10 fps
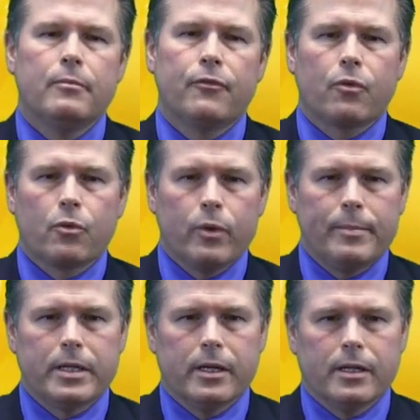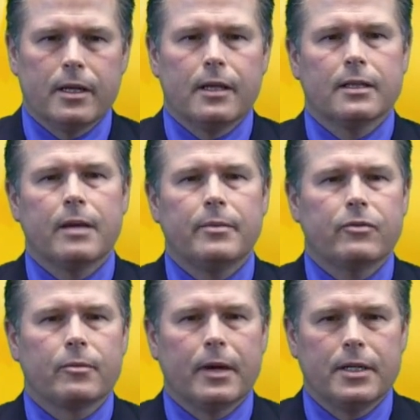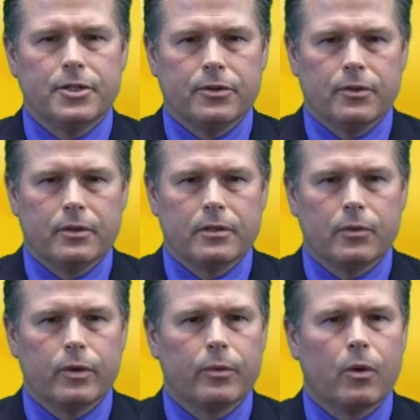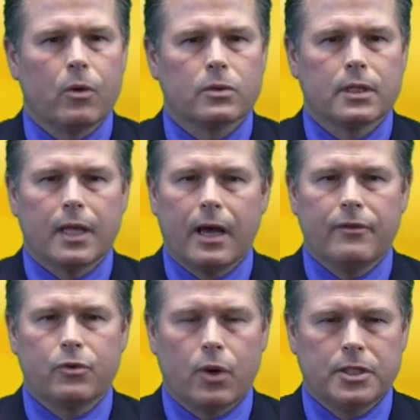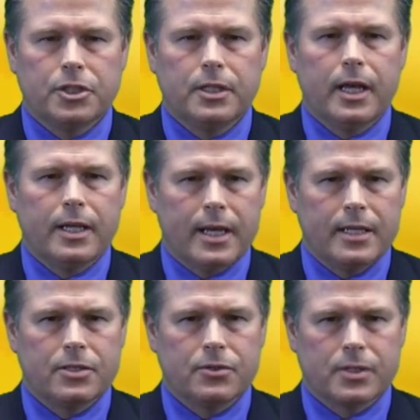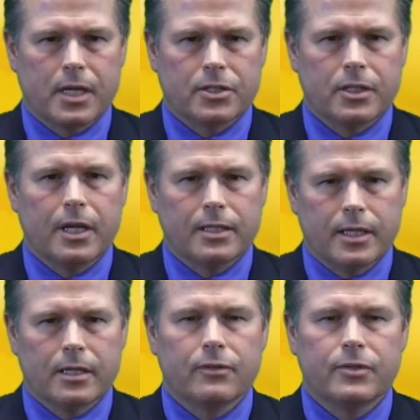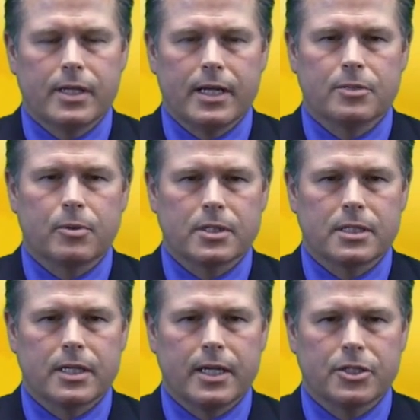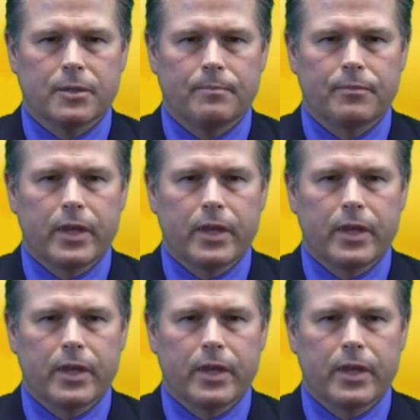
Before we begin, let me remind you that we will hold a live question and answer session at the end of today's presentation.